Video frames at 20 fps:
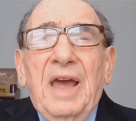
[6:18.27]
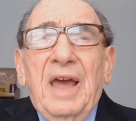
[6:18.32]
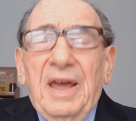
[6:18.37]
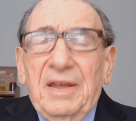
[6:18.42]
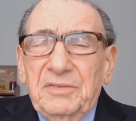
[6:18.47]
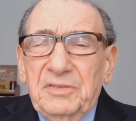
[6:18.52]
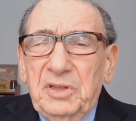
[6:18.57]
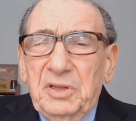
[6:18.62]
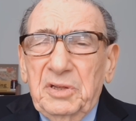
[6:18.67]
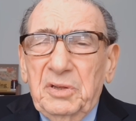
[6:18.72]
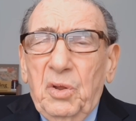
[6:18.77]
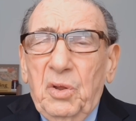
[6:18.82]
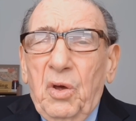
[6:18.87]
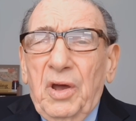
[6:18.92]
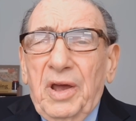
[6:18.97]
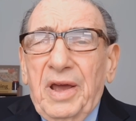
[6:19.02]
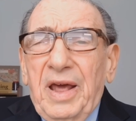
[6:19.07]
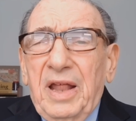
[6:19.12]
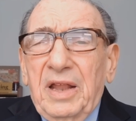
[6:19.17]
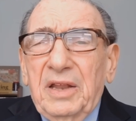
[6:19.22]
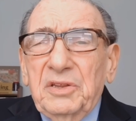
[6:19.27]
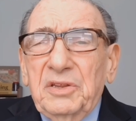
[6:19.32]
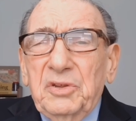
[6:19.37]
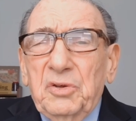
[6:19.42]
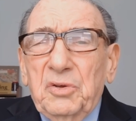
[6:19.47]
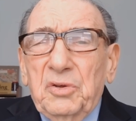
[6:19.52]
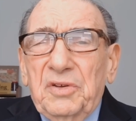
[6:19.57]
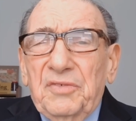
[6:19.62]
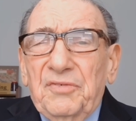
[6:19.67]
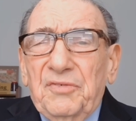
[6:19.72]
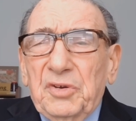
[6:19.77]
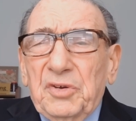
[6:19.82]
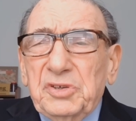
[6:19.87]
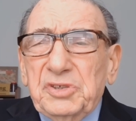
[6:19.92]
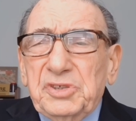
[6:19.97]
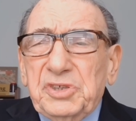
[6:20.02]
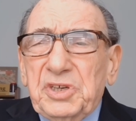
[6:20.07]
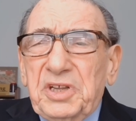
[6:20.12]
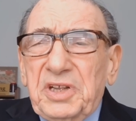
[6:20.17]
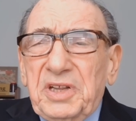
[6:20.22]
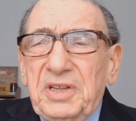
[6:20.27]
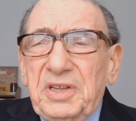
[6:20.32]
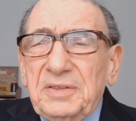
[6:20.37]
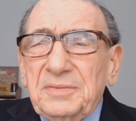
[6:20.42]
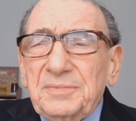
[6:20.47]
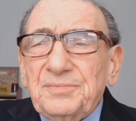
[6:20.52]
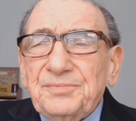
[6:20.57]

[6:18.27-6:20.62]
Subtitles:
and Long Island University.